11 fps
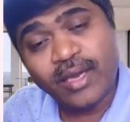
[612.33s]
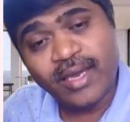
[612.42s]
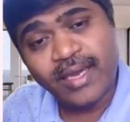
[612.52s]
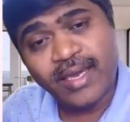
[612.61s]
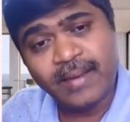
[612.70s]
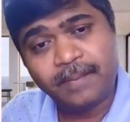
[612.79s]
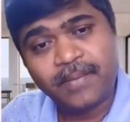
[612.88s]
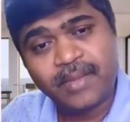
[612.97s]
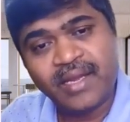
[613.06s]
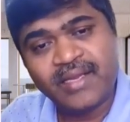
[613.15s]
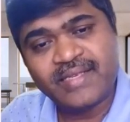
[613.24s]

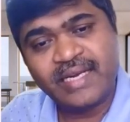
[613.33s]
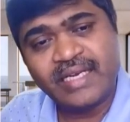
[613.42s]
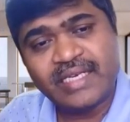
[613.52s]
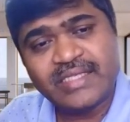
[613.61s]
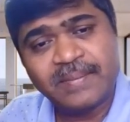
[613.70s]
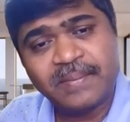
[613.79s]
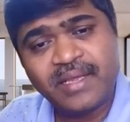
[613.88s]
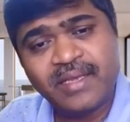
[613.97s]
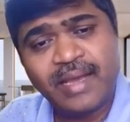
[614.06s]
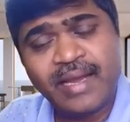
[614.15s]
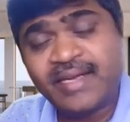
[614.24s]
Okay, it is
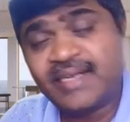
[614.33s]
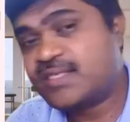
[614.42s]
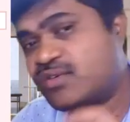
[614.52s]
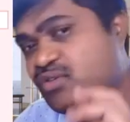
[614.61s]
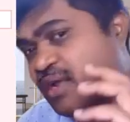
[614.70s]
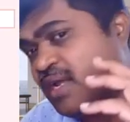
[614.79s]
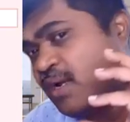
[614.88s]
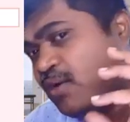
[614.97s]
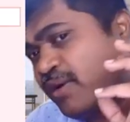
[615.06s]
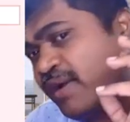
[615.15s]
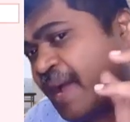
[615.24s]
intercepting and it is
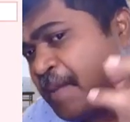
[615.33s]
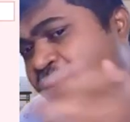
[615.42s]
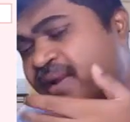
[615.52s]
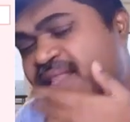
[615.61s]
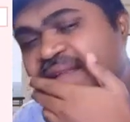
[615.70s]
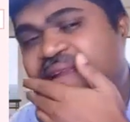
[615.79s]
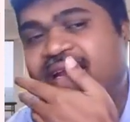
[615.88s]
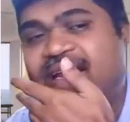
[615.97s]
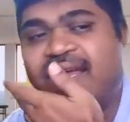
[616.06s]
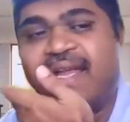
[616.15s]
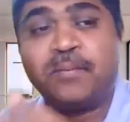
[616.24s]
trying to tamper the
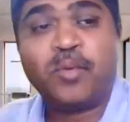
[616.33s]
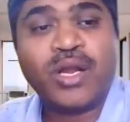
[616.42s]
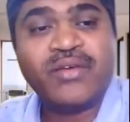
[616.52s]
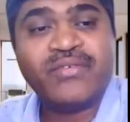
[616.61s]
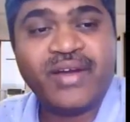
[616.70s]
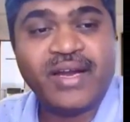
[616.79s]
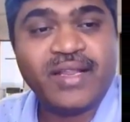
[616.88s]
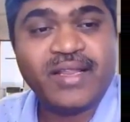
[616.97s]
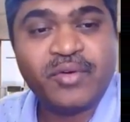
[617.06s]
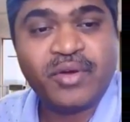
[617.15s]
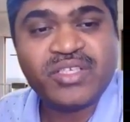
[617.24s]
data. It
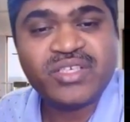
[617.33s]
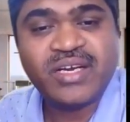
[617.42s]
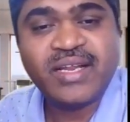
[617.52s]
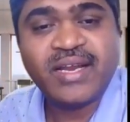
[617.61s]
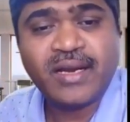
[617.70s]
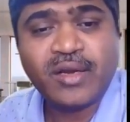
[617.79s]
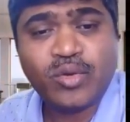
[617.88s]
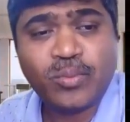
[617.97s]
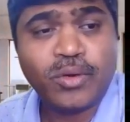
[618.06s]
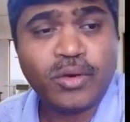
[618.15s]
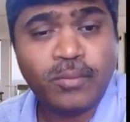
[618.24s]
modified the original data
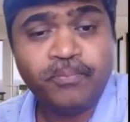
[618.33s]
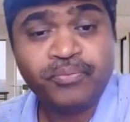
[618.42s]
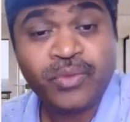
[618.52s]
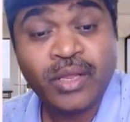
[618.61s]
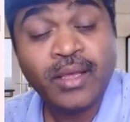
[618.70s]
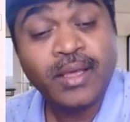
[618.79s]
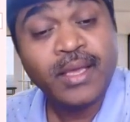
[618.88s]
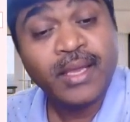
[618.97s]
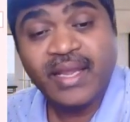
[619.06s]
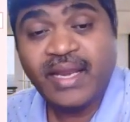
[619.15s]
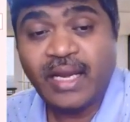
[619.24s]
to bolo.
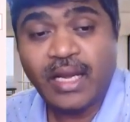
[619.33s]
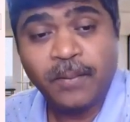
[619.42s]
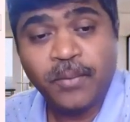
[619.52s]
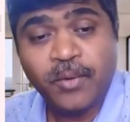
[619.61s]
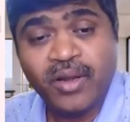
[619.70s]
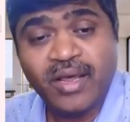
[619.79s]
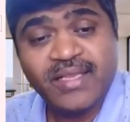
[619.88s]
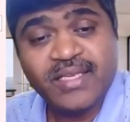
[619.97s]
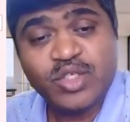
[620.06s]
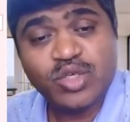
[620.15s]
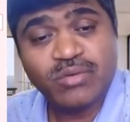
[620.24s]
It can compute
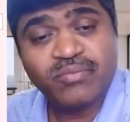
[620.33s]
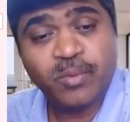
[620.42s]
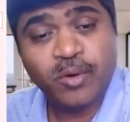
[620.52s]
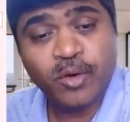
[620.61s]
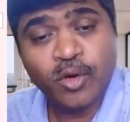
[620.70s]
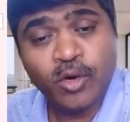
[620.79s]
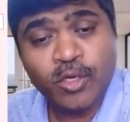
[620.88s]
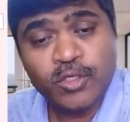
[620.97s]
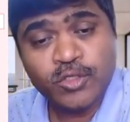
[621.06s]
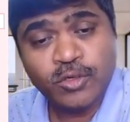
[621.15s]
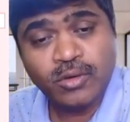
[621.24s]
digest of bolo
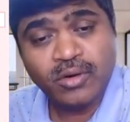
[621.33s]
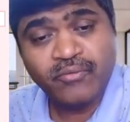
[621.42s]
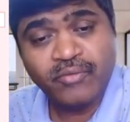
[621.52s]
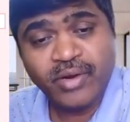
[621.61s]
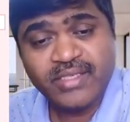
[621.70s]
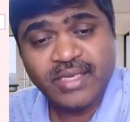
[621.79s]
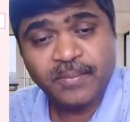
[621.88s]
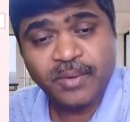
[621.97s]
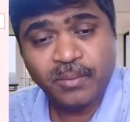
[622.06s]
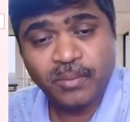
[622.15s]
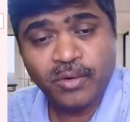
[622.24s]
also, for
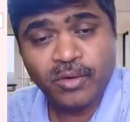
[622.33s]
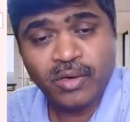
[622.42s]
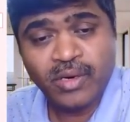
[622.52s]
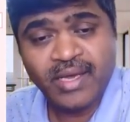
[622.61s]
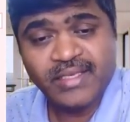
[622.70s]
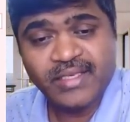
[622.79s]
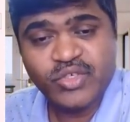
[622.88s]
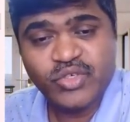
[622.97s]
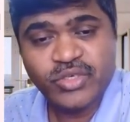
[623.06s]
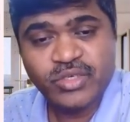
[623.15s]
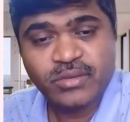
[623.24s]
example, bolo
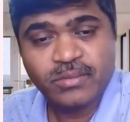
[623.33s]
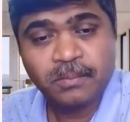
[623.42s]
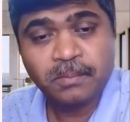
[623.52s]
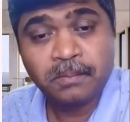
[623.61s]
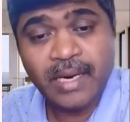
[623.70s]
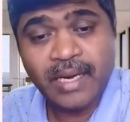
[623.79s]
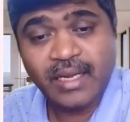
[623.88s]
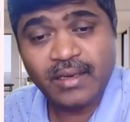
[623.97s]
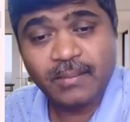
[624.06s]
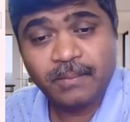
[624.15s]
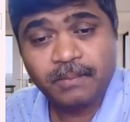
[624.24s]
digest.
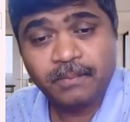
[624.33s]
But